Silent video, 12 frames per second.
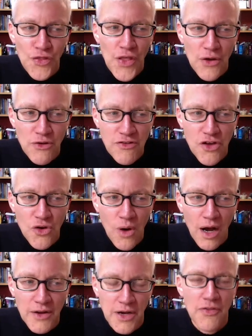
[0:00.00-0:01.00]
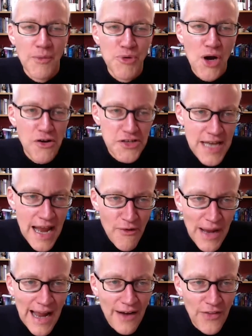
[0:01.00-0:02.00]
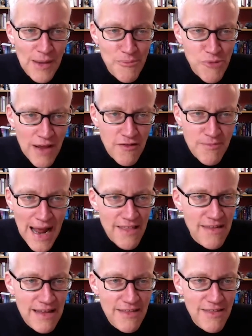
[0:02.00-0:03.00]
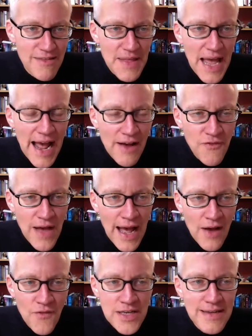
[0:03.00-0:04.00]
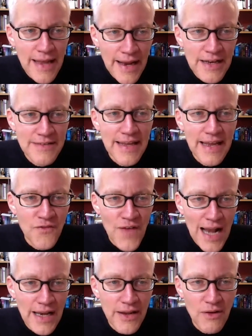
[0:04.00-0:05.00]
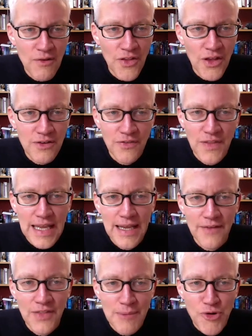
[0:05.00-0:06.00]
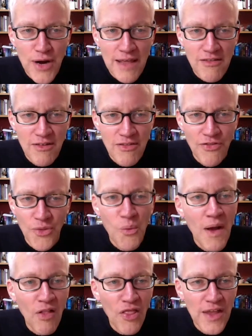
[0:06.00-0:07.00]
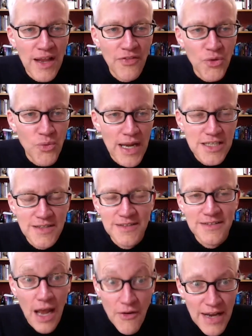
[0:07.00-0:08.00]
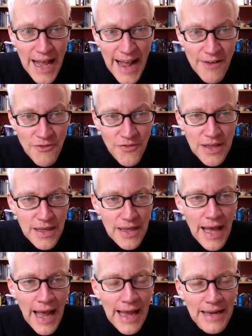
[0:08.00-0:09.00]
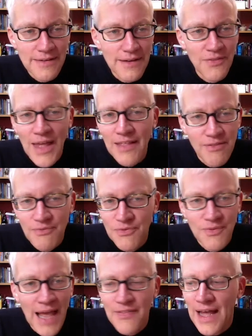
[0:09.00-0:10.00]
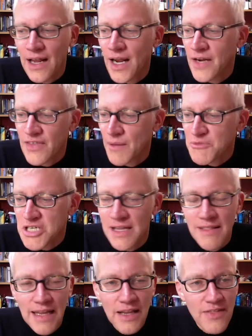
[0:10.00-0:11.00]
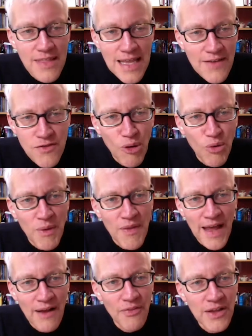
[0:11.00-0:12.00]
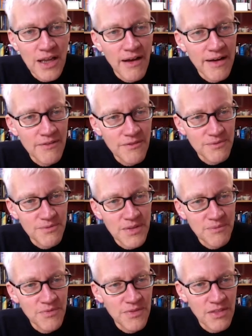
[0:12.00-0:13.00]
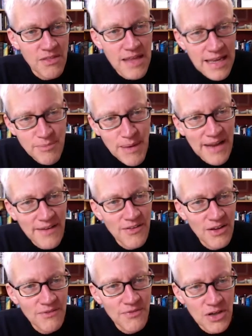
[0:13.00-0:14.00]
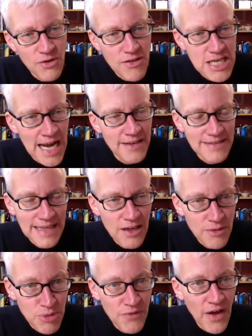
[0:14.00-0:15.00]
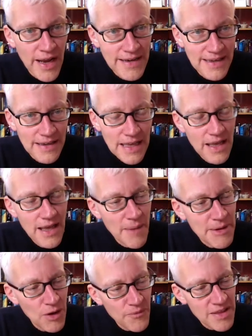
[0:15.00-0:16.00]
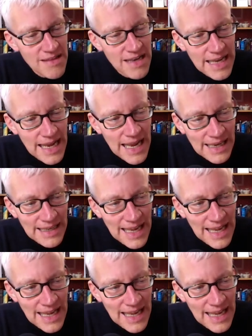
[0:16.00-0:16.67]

those who are, the proletariat, the oppressed masses, have a dignity and a value that the oppressors, the wealthy and the rich don't have. And that kind of assumption is inconceivable without the kind of the seedbed that Christianity had provided. I mean, obviously,